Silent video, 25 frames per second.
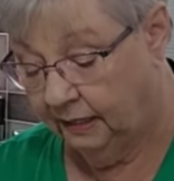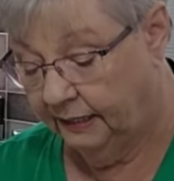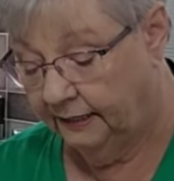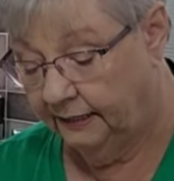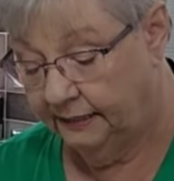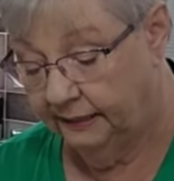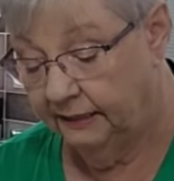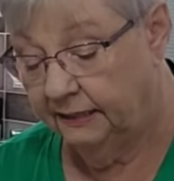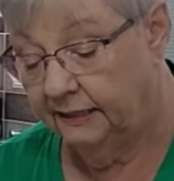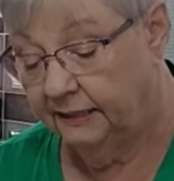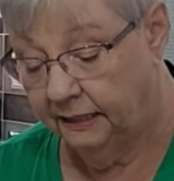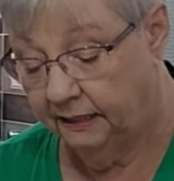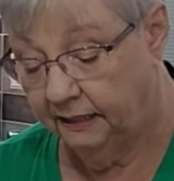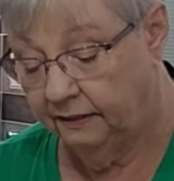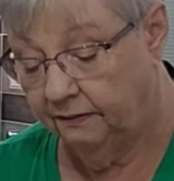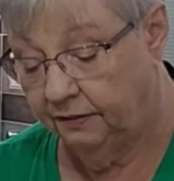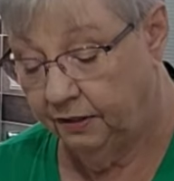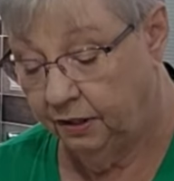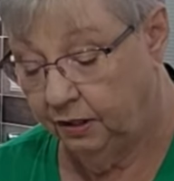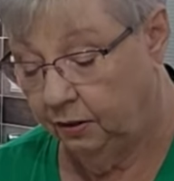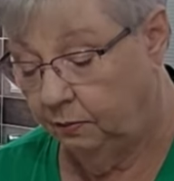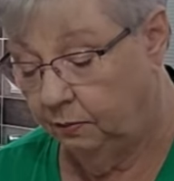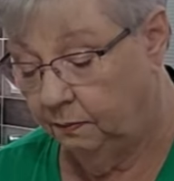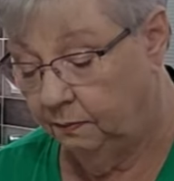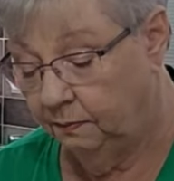instead of
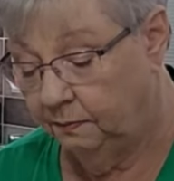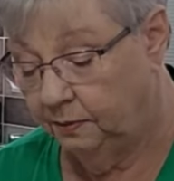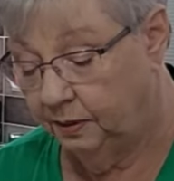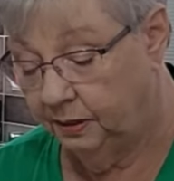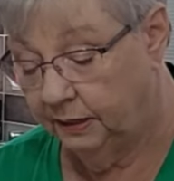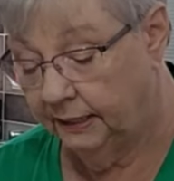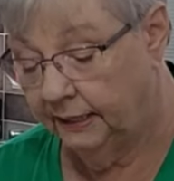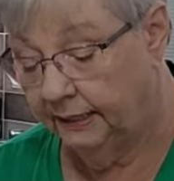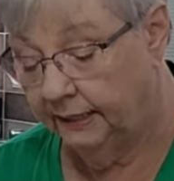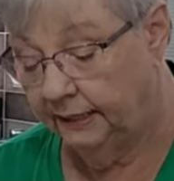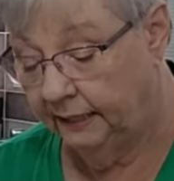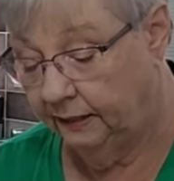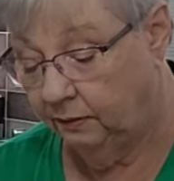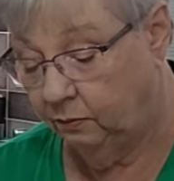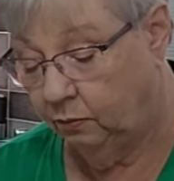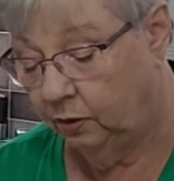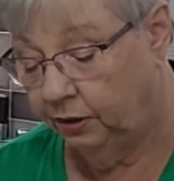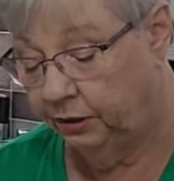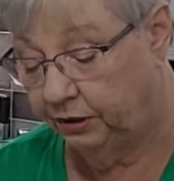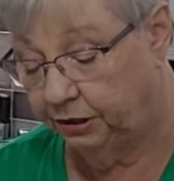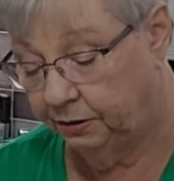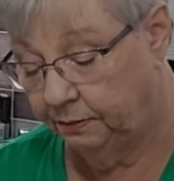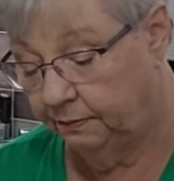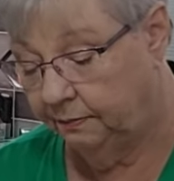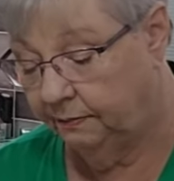you sitting here
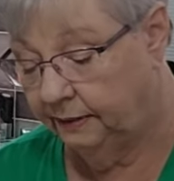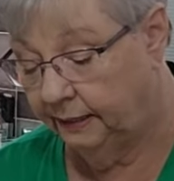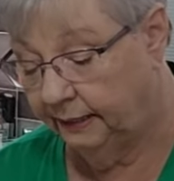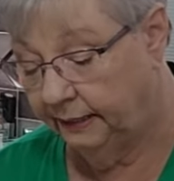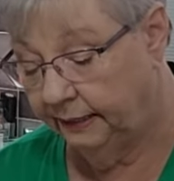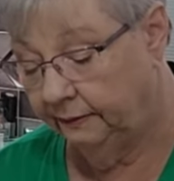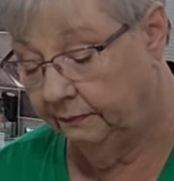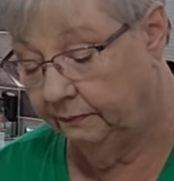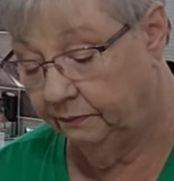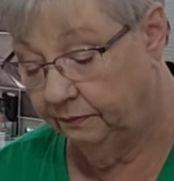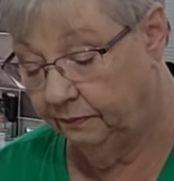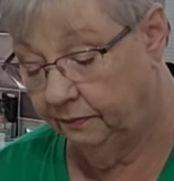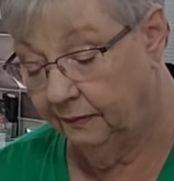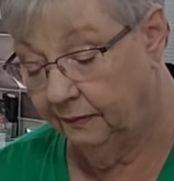watching me,